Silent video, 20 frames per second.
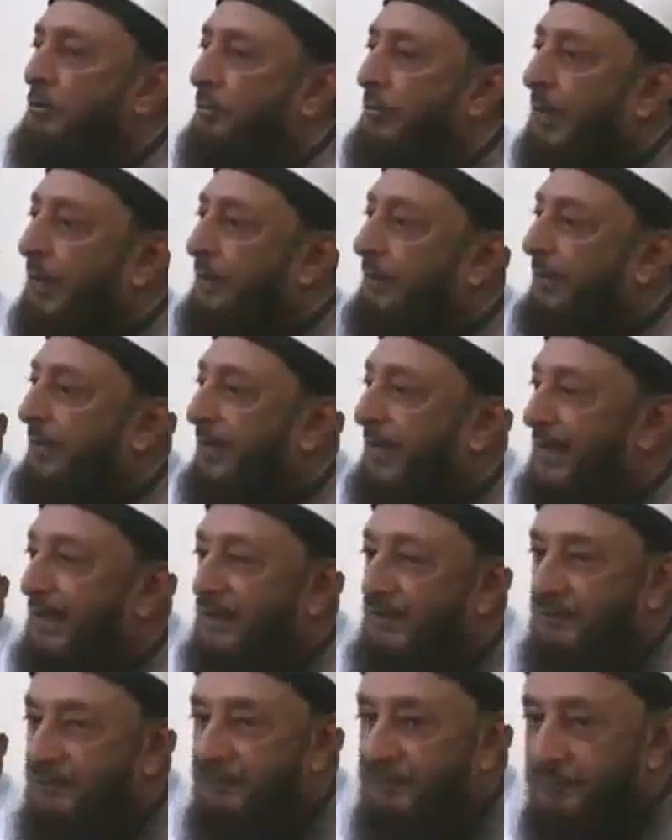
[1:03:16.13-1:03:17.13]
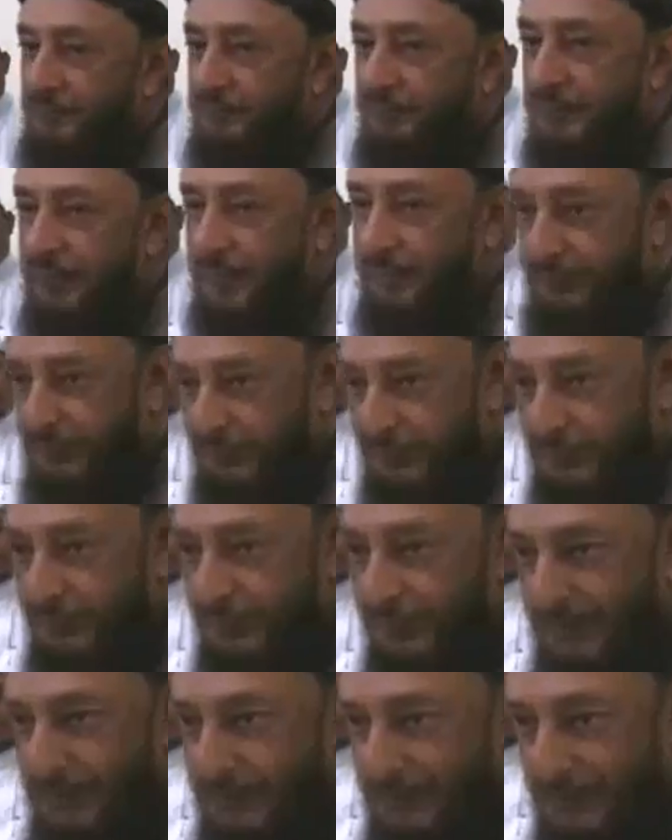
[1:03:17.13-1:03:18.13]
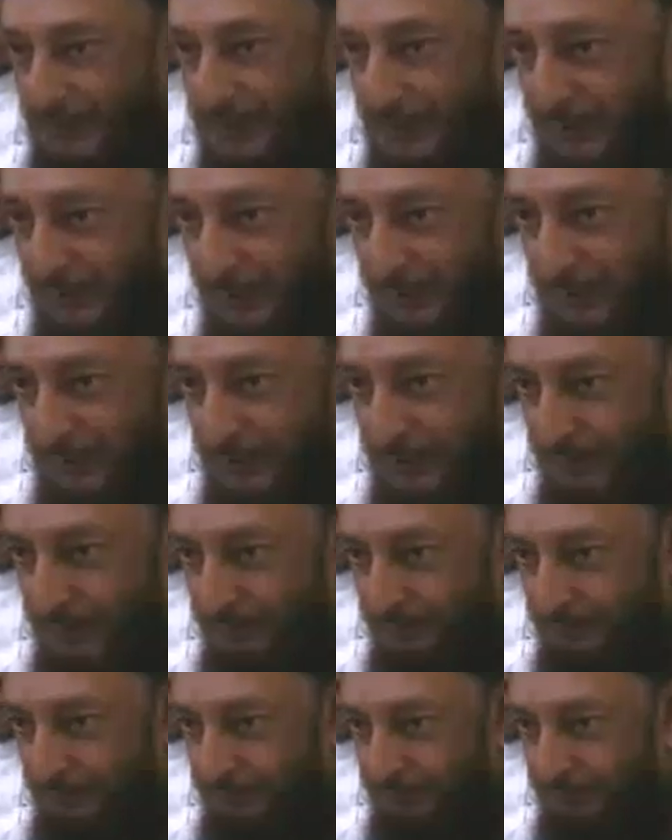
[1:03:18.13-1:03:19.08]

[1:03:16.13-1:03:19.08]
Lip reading: Today we have a situation in which